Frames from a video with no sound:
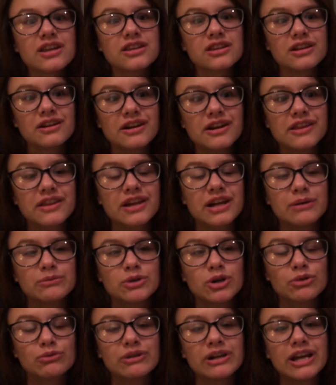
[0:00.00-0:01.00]
The only thing I'm
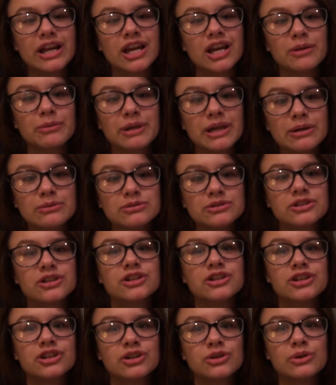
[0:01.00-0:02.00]
not really going to be able to
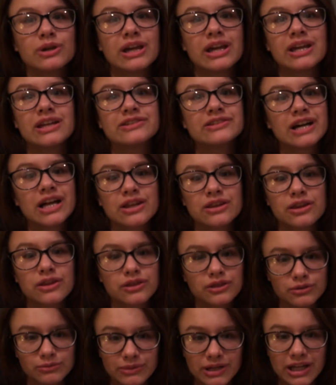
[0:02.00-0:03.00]
do is add
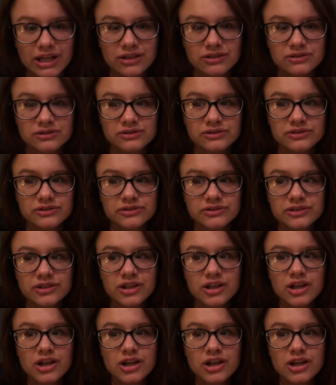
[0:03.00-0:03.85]
thumbnails